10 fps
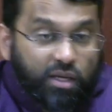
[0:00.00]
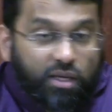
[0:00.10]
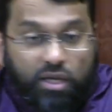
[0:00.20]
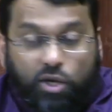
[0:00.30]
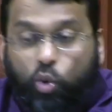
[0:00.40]

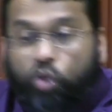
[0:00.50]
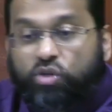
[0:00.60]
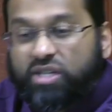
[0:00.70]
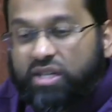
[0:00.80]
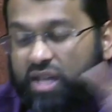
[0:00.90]
he
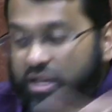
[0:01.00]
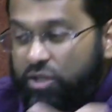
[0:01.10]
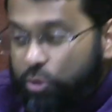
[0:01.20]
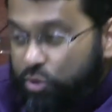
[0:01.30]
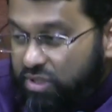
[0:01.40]
quoted it and he
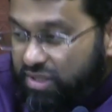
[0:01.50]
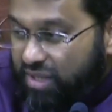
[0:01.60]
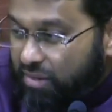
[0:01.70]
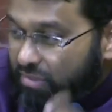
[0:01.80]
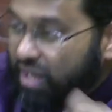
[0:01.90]
used it
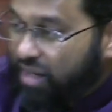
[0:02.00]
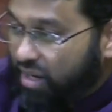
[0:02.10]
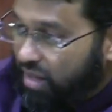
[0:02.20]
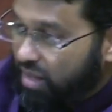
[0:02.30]
in Mecca.